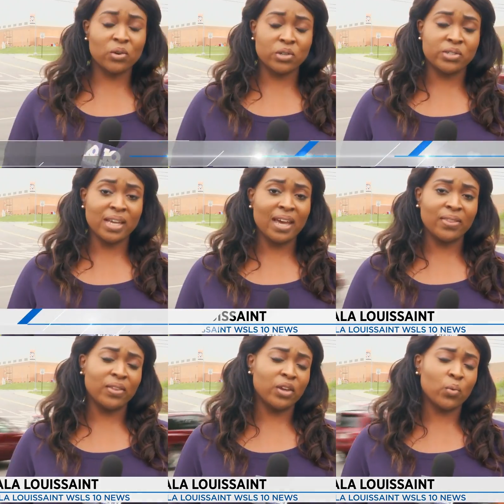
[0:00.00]
or
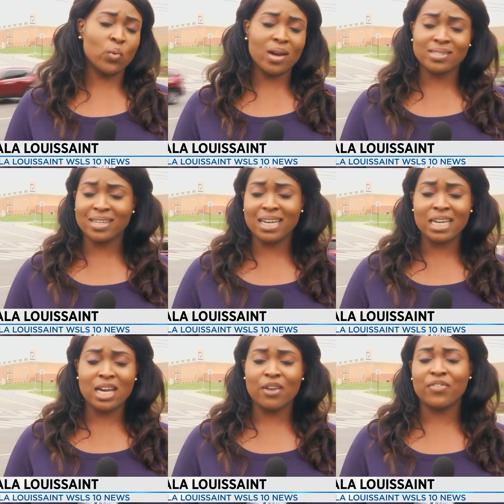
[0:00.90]
said that there wasn't
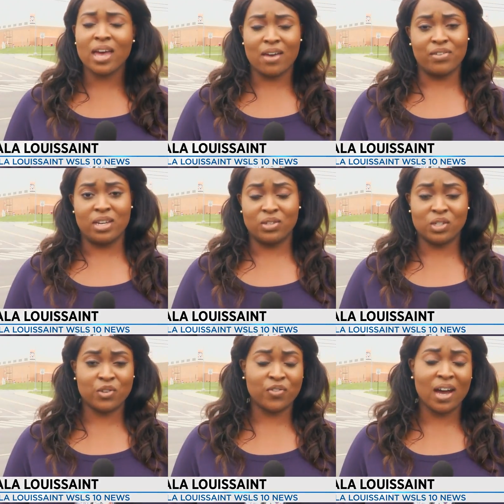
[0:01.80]
enough
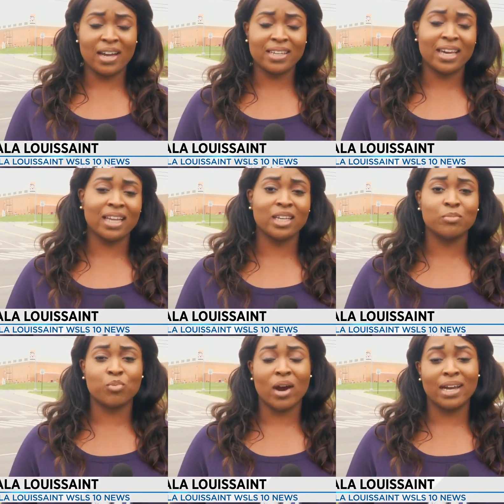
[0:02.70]
evidence to find Kelly
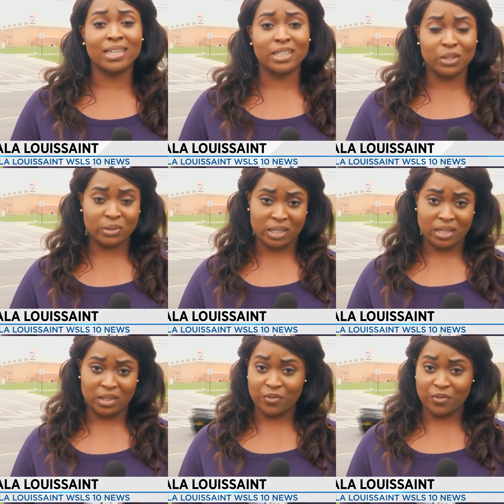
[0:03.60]
Bryant guilty.